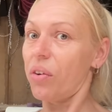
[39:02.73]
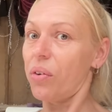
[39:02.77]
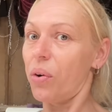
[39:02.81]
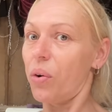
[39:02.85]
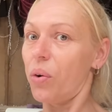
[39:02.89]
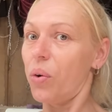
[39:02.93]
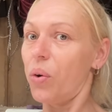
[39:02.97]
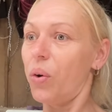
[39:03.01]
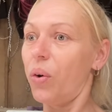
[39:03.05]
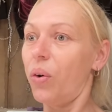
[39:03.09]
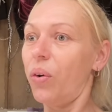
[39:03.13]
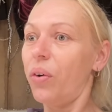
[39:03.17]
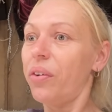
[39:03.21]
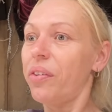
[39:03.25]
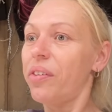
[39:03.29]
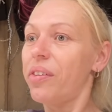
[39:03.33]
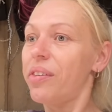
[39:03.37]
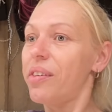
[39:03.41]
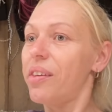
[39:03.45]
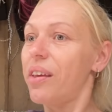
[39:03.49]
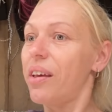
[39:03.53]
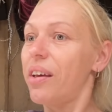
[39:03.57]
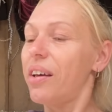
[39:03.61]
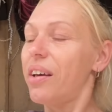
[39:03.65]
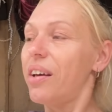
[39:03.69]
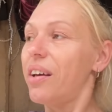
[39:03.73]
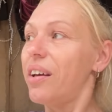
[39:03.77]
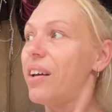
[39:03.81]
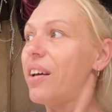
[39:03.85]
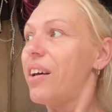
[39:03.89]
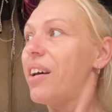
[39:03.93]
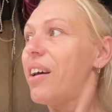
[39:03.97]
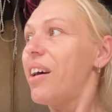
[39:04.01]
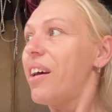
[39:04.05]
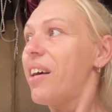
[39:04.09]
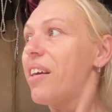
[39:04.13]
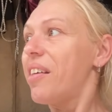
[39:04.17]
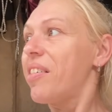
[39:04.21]
horse.
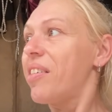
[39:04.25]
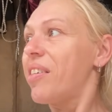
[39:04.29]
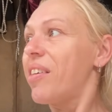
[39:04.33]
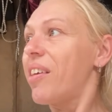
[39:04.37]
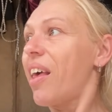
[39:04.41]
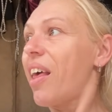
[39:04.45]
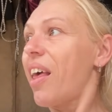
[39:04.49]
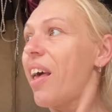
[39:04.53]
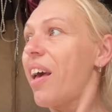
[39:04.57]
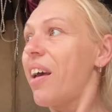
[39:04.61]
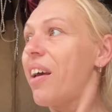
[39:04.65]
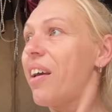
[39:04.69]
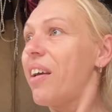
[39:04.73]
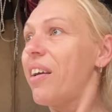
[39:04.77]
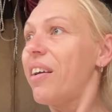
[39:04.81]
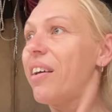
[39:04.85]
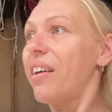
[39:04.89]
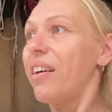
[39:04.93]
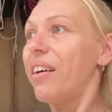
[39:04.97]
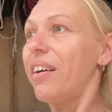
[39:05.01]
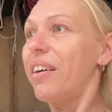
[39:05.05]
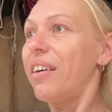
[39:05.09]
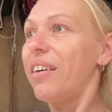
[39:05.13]
So